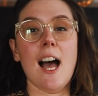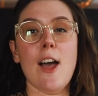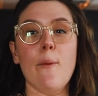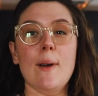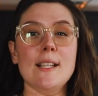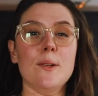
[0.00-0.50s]

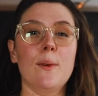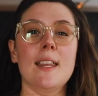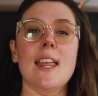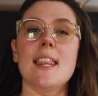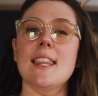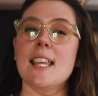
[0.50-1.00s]
I went
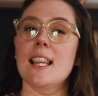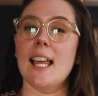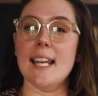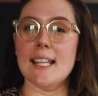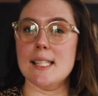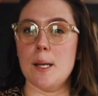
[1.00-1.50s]
with the
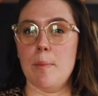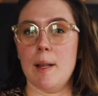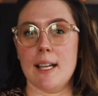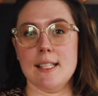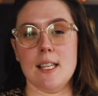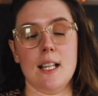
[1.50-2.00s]
lightest
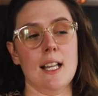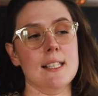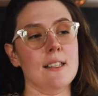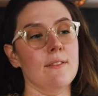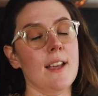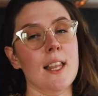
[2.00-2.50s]

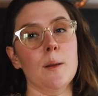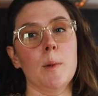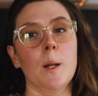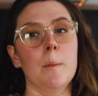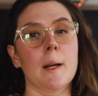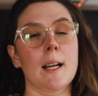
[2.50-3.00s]
plexiglass available